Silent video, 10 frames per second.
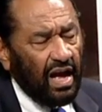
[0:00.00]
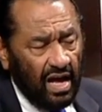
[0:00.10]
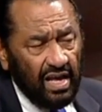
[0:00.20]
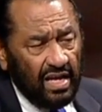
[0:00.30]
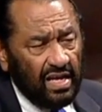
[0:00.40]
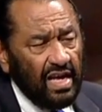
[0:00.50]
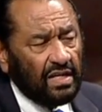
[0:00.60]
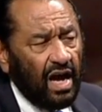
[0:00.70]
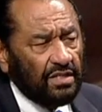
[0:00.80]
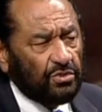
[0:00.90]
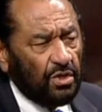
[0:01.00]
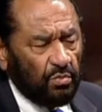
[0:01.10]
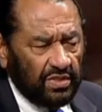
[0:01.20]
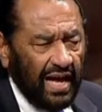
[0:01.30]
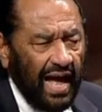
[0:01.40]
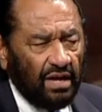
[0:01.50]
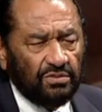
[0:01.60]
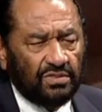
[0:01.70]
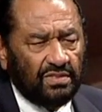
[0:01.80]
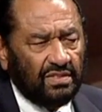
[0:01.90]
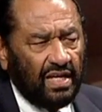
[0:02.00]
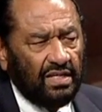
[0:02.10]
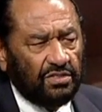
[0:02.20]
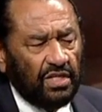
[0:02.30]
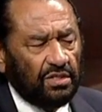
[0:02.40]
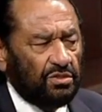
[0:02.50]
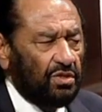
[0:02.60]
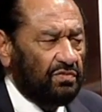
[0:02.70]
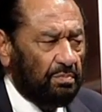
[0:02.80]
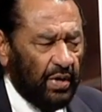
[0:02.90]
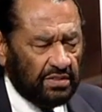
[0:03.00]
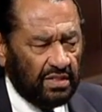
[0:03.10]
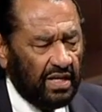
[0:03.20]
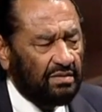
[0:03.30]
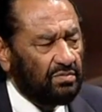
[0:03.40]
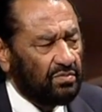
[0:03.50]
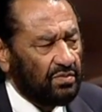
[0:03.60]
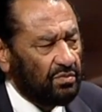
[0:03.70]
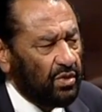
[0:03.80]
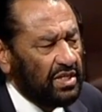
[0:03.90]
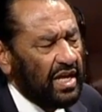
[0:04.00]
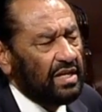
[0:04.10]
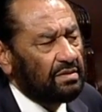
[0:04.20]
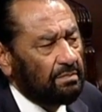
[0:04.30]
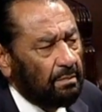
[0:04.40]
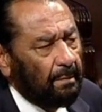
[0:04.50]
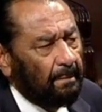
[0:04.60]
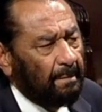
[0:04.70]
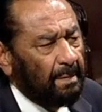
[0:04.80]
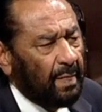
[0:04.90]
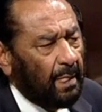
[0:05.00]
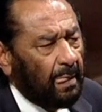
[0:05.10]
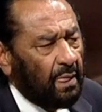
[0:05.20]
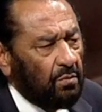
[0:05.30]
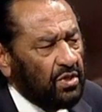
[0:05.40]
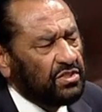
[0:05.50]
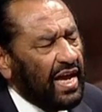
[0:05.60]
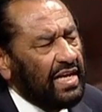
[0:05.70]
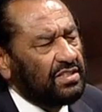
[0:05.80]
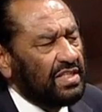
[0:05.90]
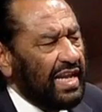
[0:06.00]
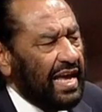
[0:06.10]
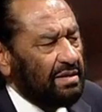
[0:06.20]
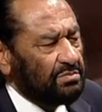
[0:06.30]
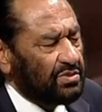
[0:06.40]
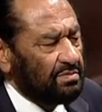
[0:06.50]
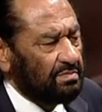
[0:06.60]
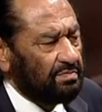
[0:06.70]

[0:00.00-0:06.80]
in concert with the House and the signature of the president. We did it. We changed the names.